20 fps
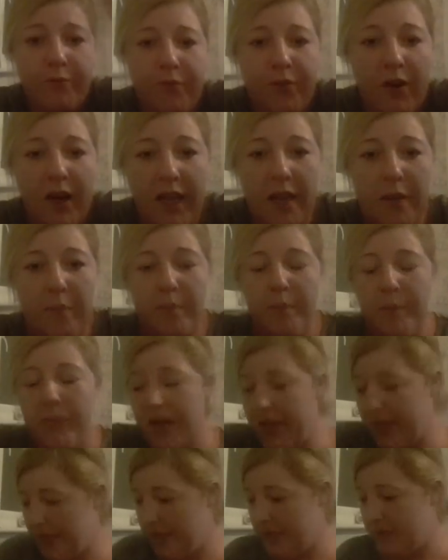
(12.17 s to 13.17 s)
freaking
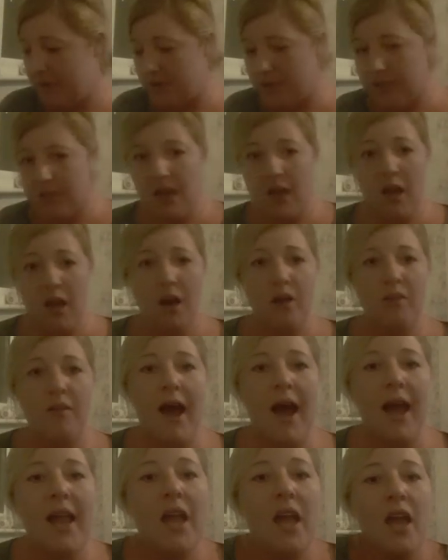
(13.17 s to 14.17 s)
pissed.
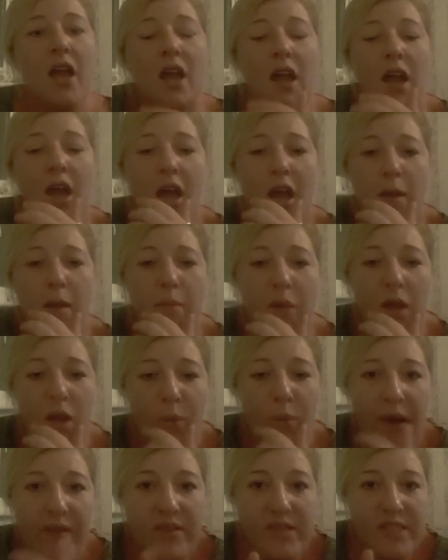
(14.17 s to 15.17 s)
Right,
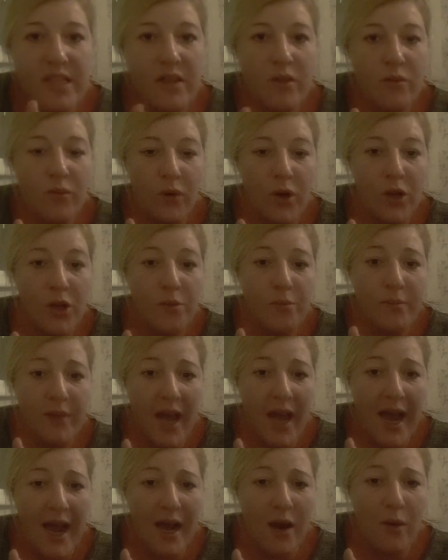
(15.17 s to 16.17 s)
whoever's in the room
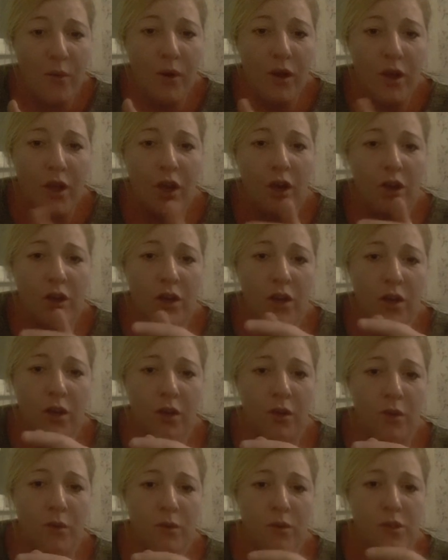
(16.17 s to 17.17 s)
now, can
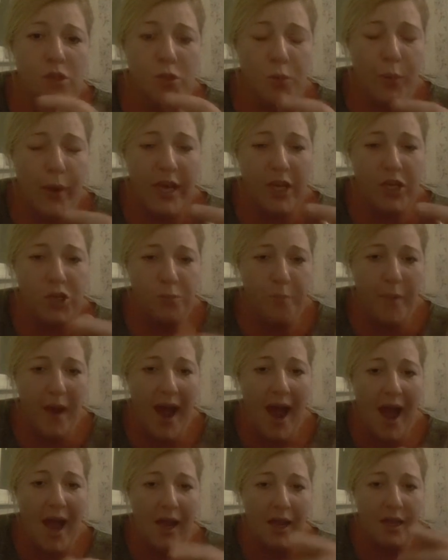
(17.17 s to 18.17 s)
you switch
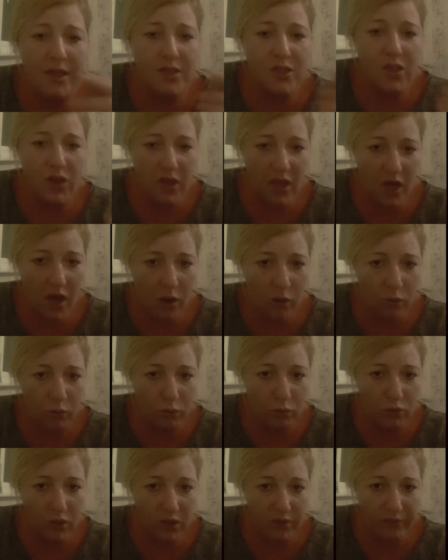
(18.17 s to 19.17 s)
back to the
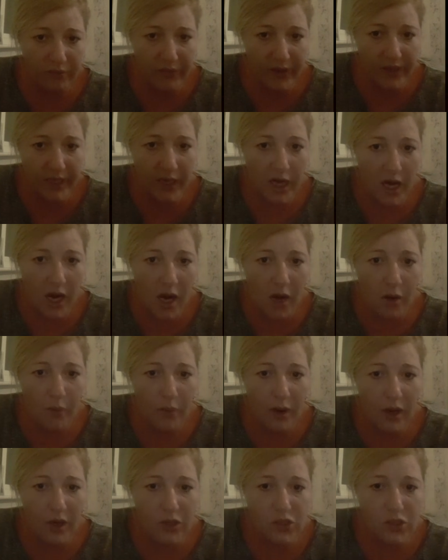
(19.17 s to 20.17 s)
old
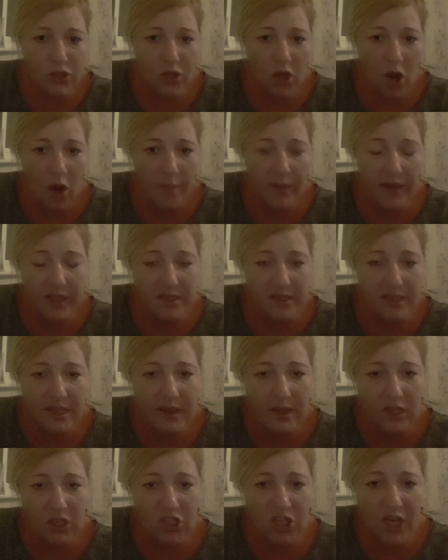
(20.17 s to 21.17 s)
video and just comment
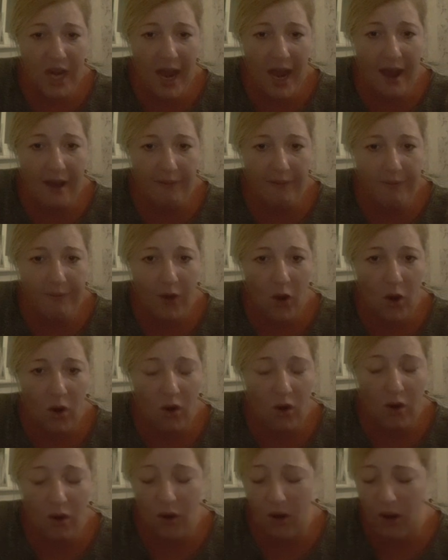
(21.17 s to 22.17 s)
in the chat
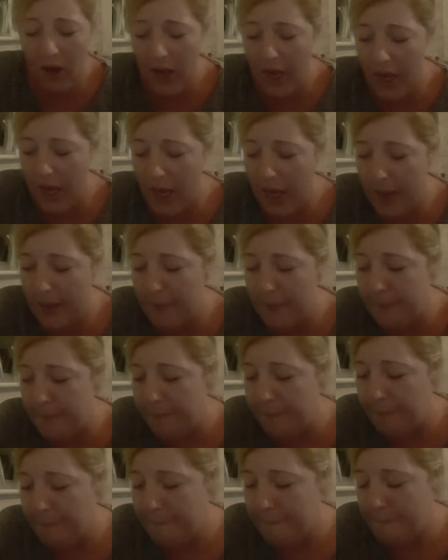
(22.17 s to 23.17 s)
for the